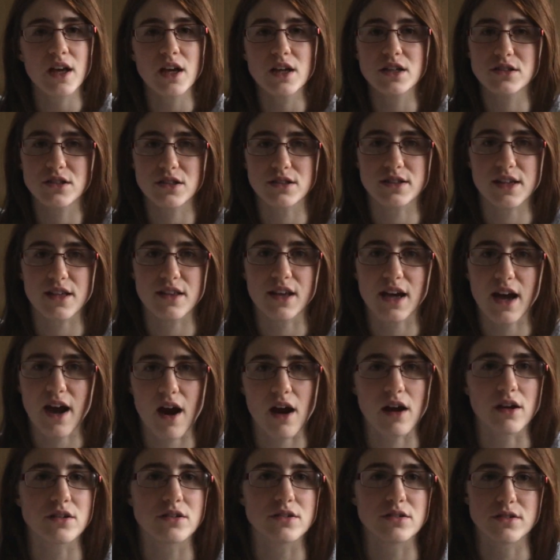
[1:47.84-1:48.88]
so say the
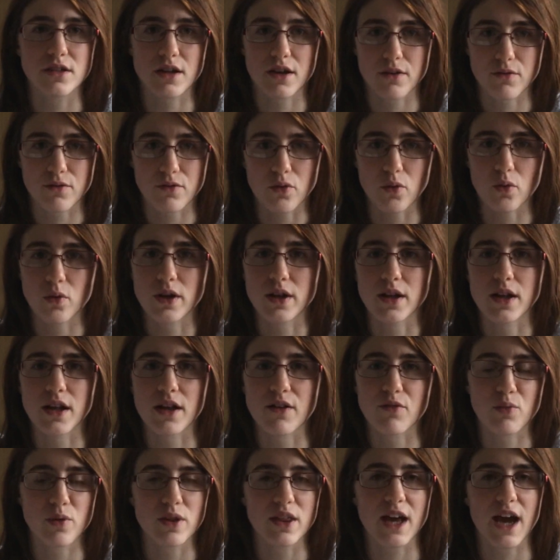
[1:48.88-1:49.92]
characters, I'd fallen in
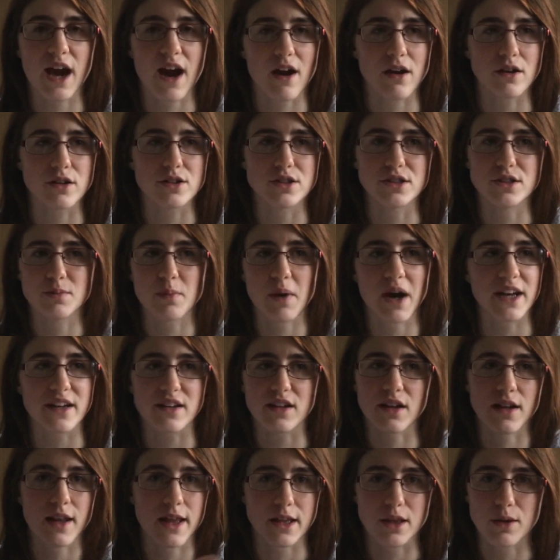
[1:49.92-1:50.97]
love with the characters but I
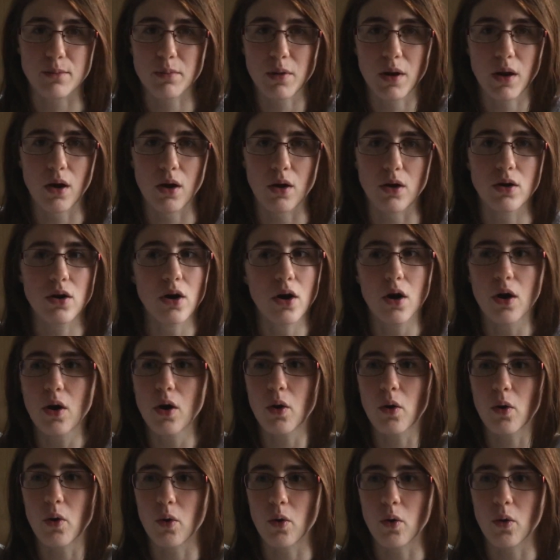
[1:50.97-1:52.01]
didn't like the plot,
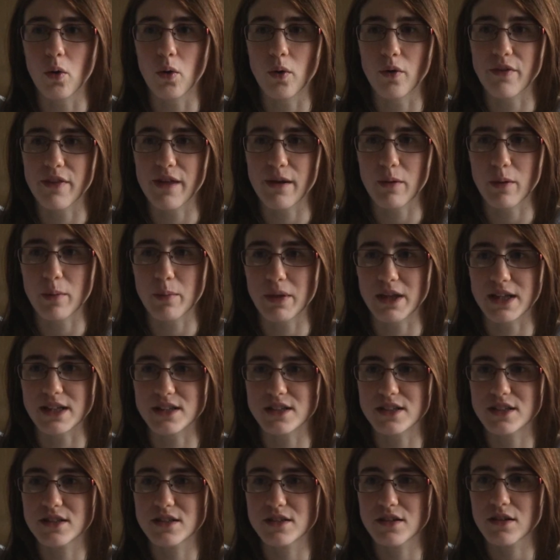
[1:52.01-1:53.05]
or there were
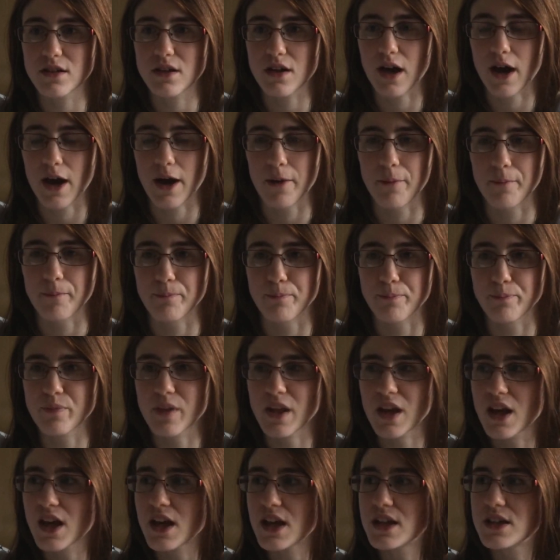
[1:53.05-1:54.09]
bits,
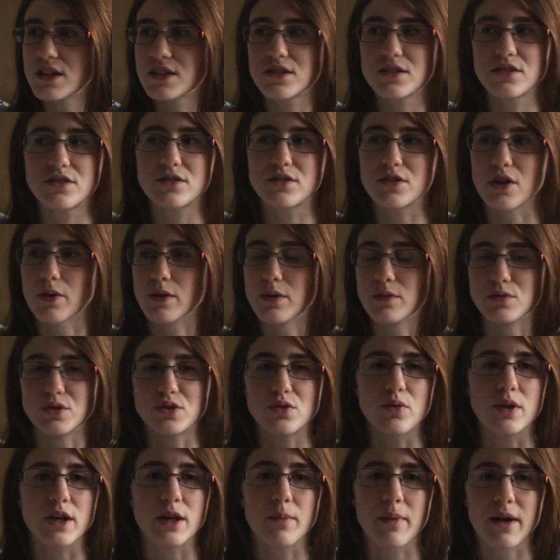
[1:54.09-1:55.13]
so it was
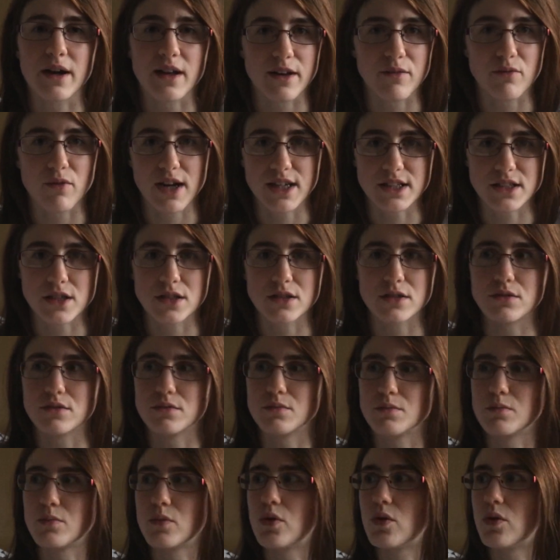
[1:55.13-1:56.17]
talking about like
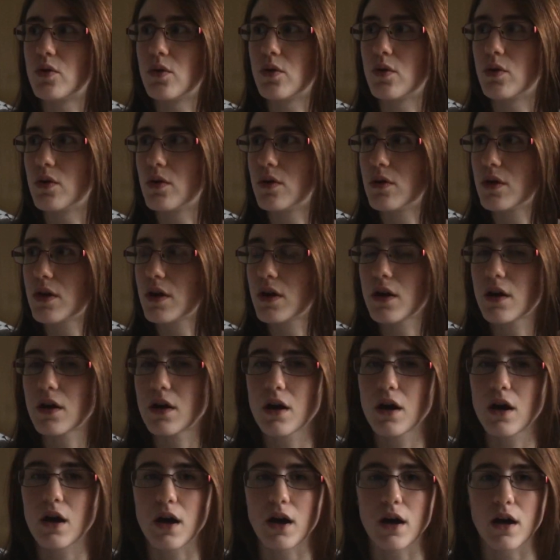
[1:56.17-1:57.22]
racism or
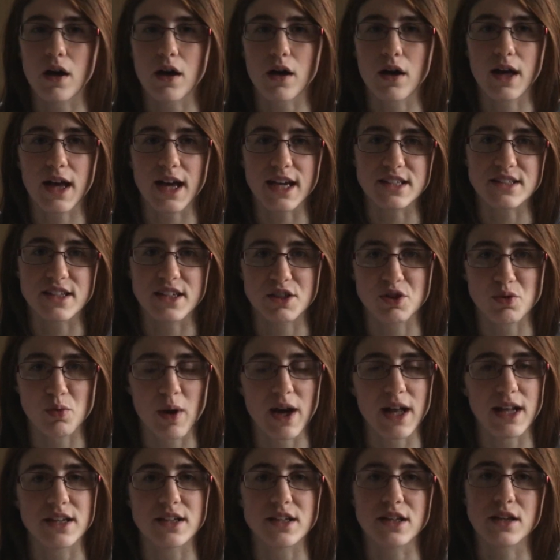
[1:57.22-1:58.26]

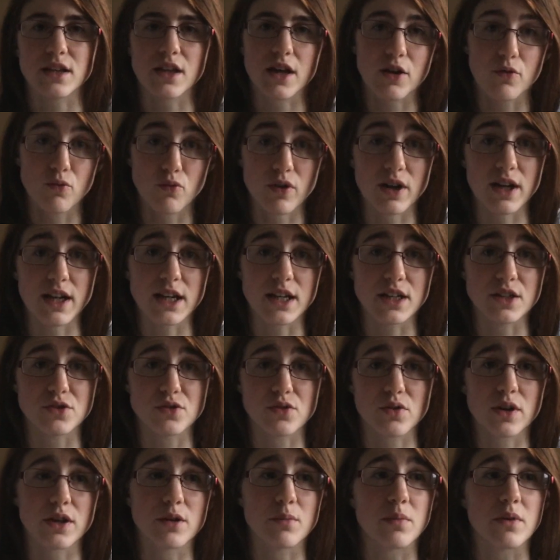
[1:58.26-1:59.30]
asexuality that I really
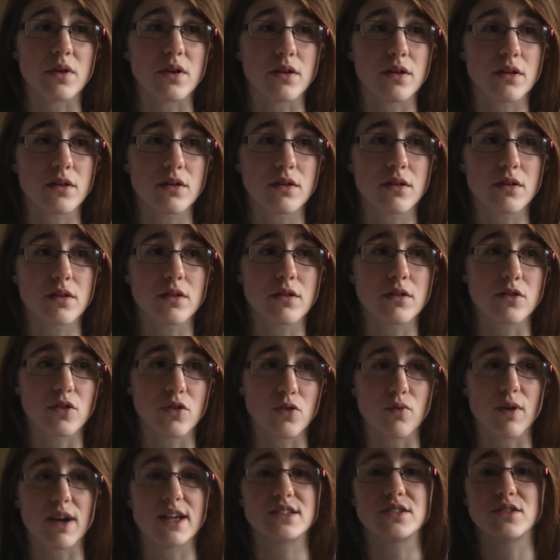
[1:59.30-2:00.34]
enjoyed, but the
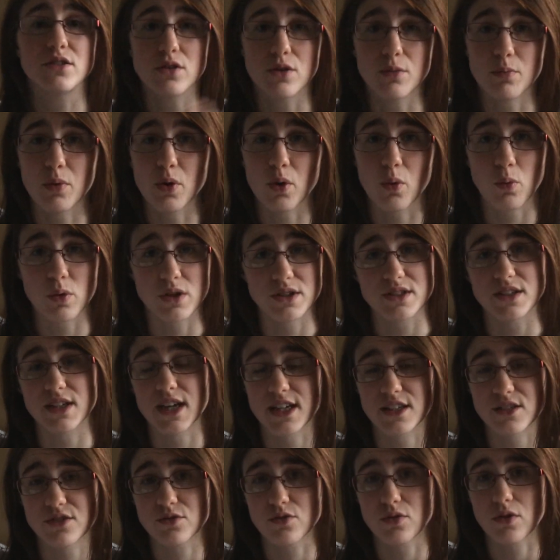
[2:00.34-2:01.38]
rest of the book wasn't
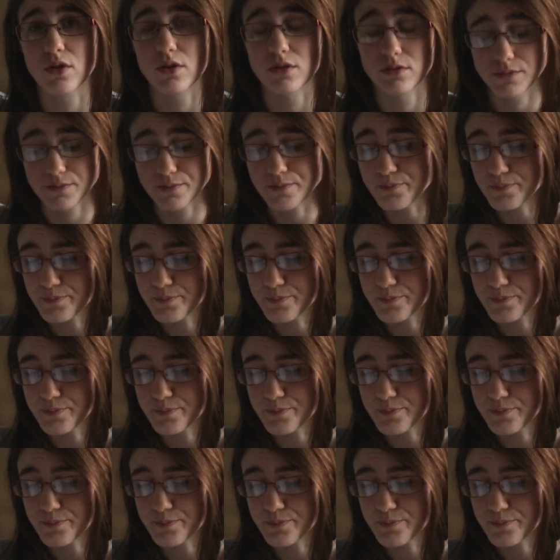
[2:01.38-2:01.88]
as strong.